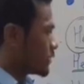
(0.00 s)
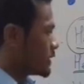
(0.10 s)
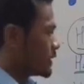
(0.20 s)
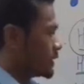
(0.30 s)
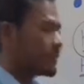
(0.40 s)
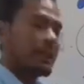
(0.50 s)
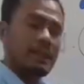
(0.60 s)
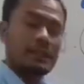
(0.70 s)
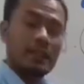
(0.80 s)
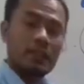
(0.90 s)

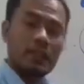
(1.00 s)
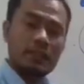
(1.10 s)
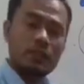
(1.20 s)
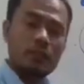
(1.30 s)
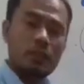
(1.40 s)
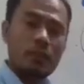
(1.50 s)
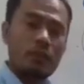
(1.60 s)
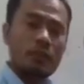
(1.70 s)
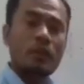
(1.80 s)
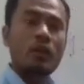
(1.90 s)
doesn't is the contraction form
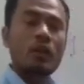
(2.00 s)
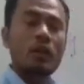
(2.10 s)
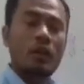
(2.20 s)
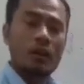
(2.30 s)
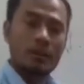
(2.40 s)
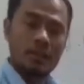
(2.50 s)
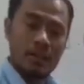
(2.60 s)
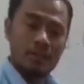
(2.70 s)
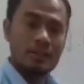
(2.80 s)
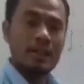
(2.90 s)
of
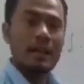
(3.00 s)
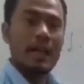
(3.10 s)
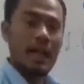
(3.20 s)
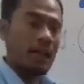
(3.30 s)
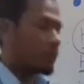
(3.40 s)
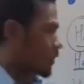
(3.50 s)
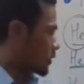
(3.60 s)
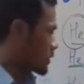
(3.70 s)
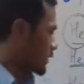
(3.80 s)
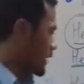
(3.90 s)
does and
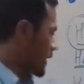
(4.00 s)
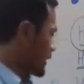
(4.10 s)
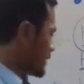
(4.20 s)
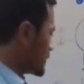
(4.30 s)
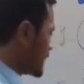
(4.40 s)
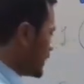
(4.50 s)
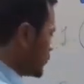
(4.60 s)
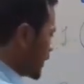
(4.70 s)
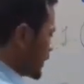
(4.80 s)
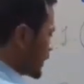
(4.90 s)
not. In the
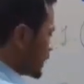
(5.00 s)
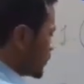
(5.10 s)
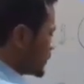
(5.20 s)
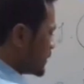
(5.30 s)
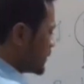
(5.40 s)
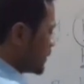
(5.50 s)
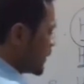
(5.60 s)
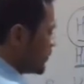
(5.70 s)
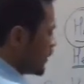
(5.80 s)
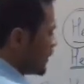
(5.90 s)
same way,
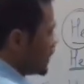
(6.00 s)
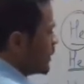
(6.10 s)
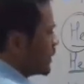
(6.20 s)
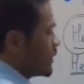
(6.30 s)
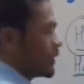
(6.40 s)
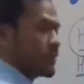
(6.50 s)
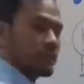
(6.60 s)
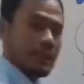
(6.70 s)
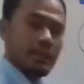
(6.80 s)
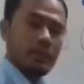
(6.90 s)

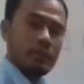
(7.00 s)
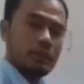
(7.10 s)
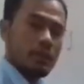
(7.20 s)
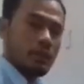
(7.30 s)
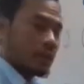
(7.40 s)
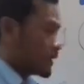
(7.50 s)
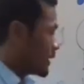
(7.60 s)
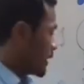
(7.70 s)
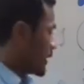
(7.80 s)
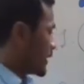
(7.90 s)
second question.
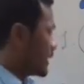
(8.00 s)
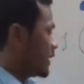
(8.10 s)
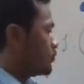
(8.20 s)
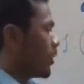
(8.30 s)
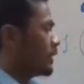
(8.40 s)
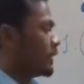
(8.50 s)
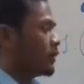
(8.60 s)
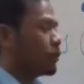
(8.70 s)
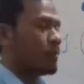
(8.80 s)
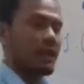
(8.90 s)
He
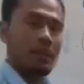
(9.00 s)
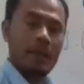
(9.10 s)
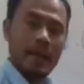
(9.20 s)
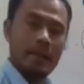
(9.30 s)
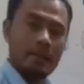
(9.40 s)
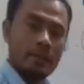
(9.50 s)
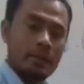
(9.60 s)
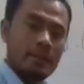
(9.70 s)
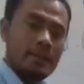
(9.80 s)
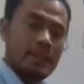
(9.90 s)
wanted to become an
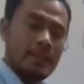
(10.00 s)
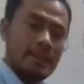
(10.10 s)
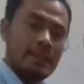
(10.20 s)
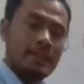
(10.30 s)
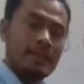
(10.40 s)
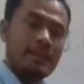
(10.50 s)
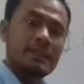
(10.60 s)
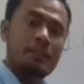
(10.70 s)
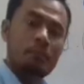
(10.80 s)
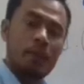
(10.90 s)
actor. This sentence is in
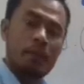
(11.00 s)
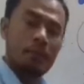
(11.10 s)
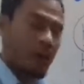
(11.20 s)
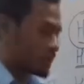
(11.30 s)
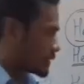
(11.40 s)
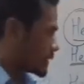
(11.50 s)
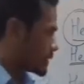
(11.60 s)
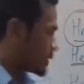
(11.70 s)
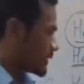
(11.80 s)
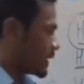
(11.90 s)
simple past
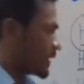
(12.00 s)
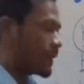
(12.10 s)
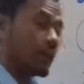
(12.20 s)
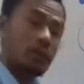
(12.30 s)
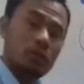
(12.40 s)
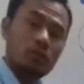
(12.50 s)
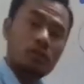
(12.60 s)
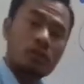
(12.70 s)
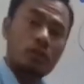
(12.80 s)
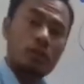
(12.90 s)
tense, and here
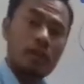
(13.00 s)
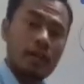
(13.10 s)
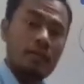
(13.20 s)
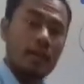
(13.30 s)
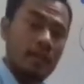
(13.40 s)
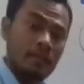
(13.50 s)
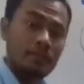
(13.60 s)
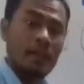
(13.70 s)
also we don't have any